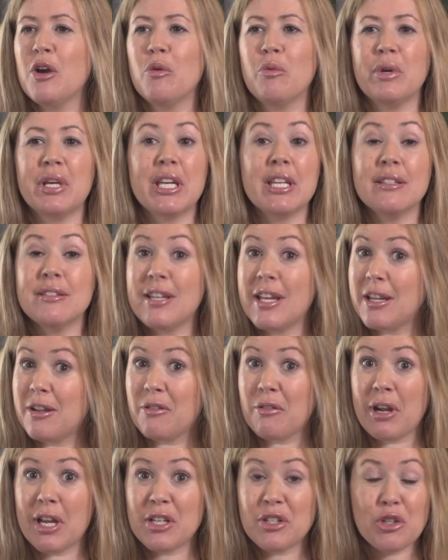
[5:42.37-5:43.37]
we can
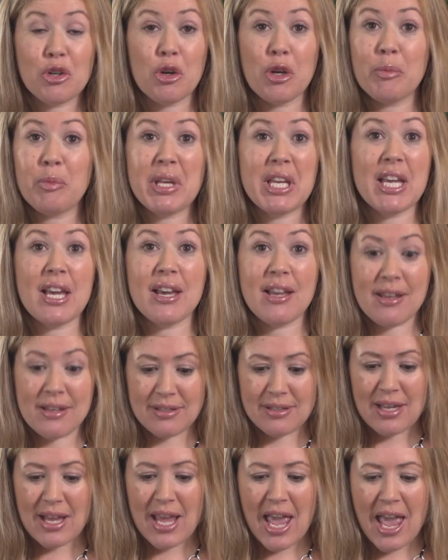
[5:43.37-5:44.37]
take great joy
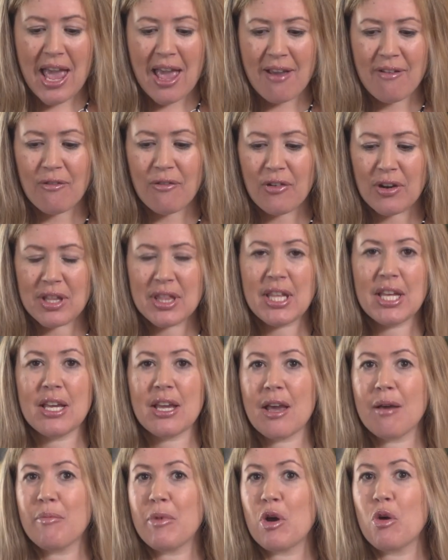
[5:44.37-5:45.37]
because
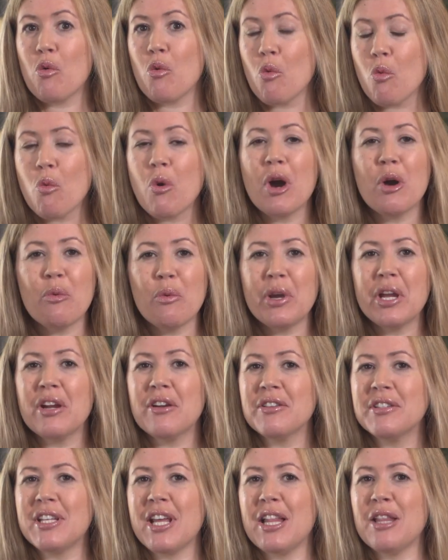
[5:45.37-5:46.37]
everything about what we
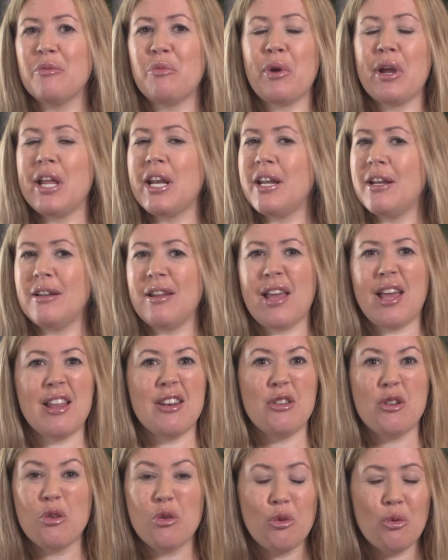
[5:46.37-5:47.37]
are celebrating
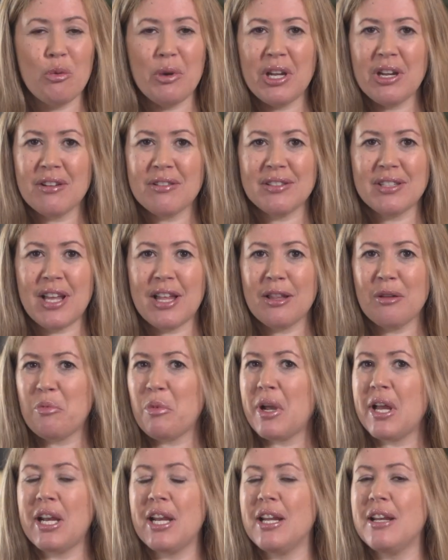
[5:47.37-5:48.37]
and who we are
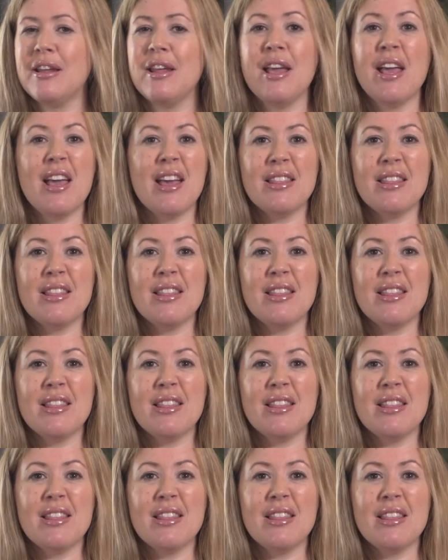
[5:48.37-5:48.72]
celebrating,